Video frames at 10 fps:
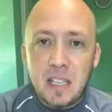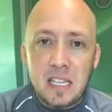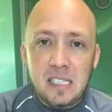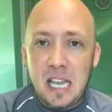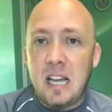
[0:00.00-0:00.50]
that
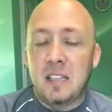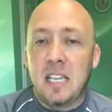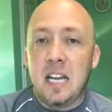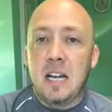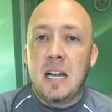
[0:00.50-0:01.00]
is out
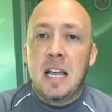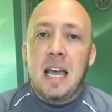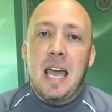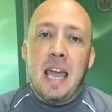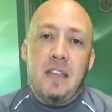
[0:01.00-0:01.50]
there,
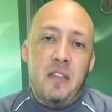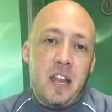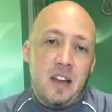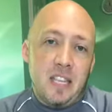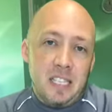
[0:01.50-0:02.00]
and
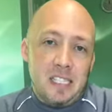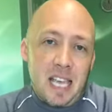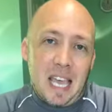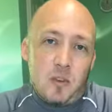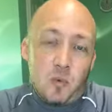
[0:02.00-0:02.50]
there is
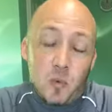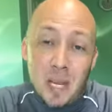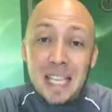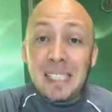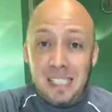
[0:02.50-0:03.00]
a
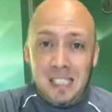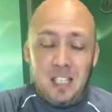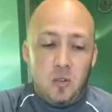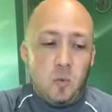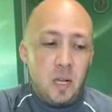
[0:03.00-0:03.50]

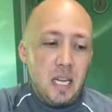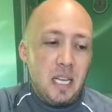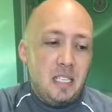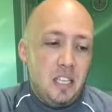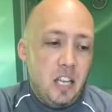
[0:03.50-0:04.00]
reason we
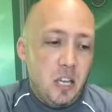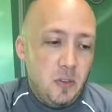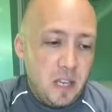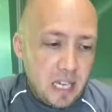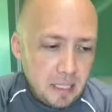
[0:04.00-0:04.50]
need to know
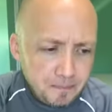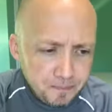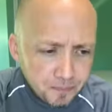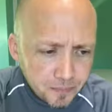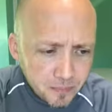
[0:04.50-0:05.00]
that.
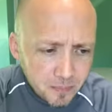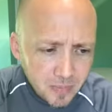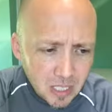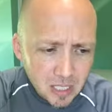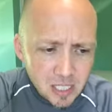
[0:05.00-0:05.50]

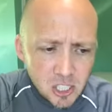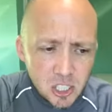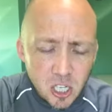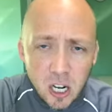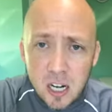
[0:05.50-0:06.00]
Let's
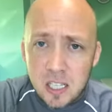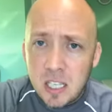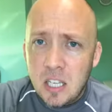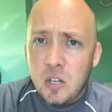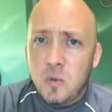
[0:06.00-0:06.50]
start
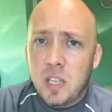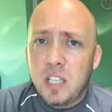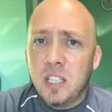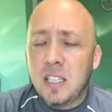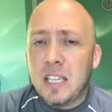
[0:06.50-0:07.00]
with
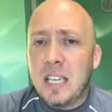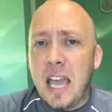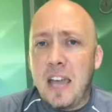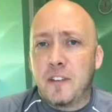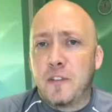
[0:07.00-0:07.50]
looking
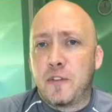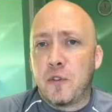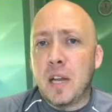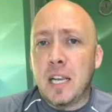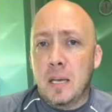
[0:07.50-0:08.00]
at
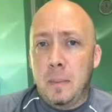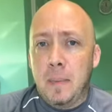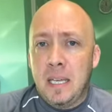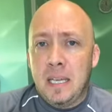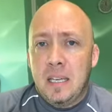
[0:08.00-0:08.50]
freedom
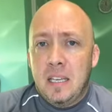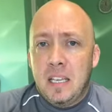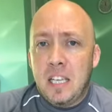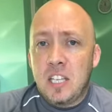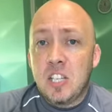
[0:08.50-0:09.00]

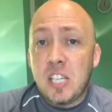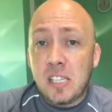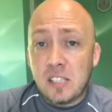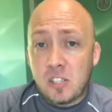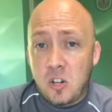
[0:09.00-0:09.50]
in
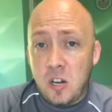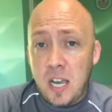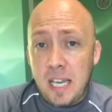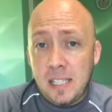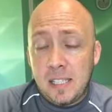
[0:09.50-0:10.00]
Jesus
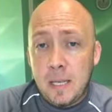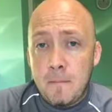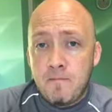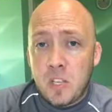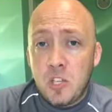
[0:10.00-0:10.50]
Christ.
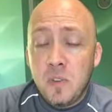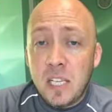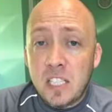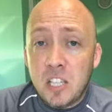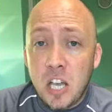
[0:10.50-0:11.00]
You
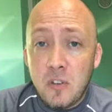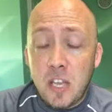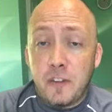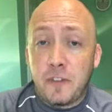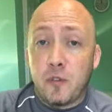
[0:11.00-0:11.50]
need to know
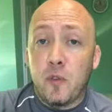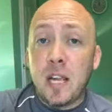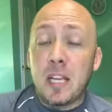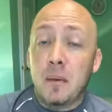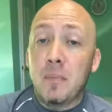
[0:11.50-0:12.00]
that
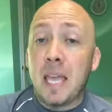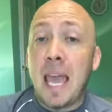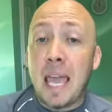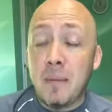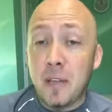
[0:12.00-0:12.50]
freedom
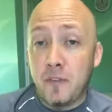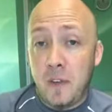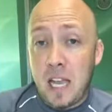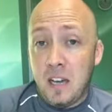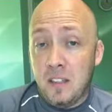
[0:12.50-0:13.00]
can be
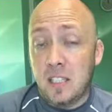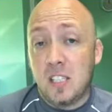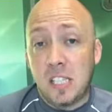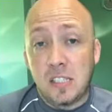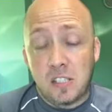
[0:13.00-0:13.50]
found in
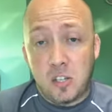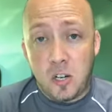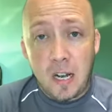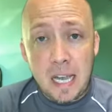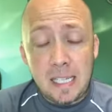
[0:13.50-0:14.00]
Jesus
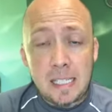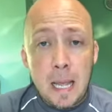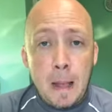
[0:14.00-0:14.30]
Christ,